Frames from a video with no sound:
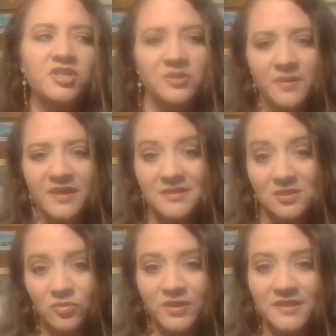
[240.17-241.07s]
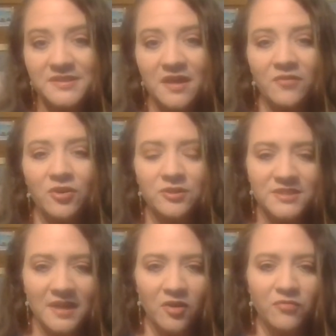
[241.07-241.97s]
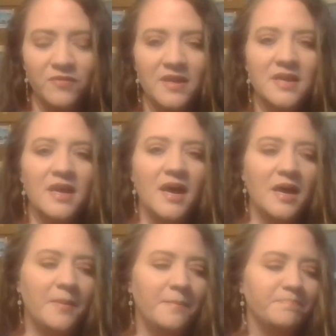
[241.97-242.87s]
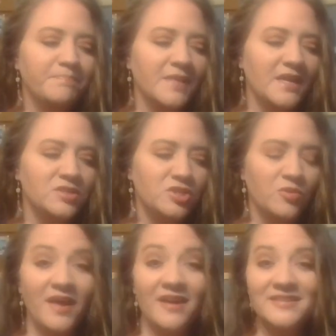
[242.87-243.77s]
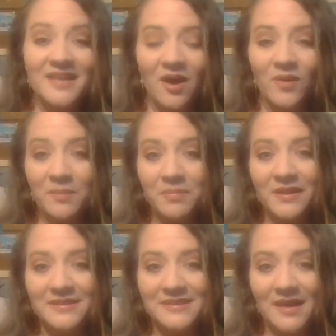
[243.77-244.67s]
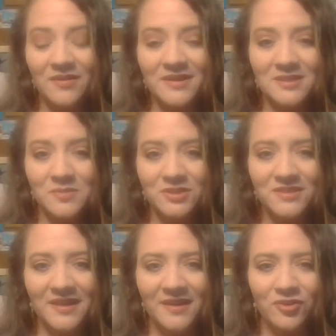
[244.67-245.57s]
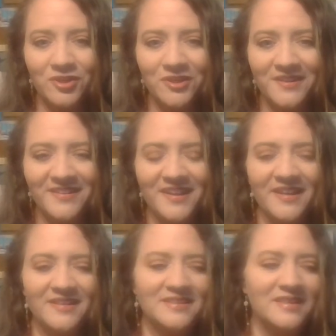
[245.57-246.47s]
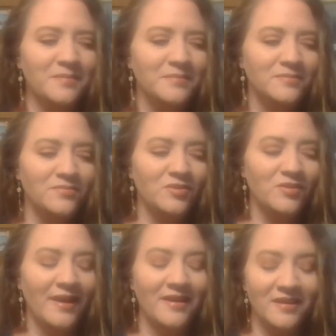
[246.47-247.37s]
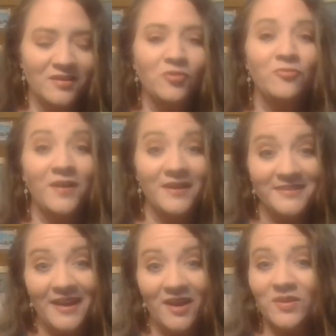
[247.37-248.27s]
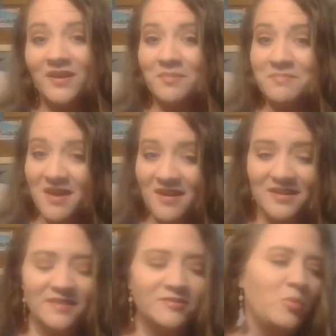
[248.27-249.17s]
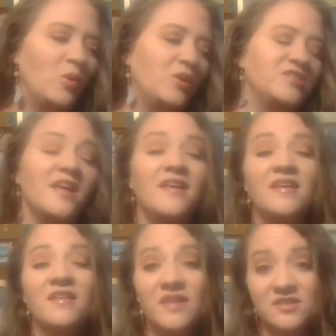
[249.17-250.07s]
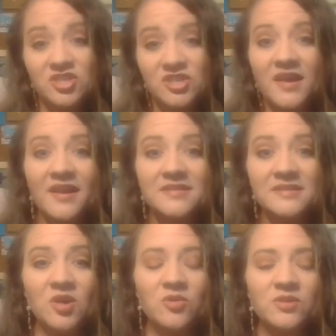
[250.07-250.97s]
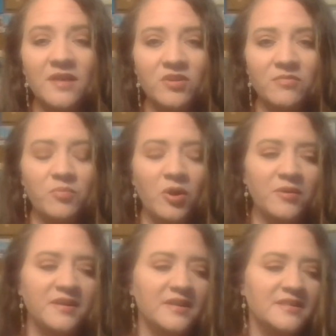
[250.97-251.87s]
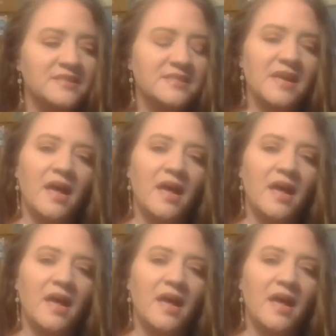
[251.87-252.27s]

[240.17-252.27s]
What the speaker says: she begins to rediscover herself. And so that is how it plays out in As Much as I Ever Could. And you'll find out, and I'm not going to give spoilers, that Jet has his own level of brokenness.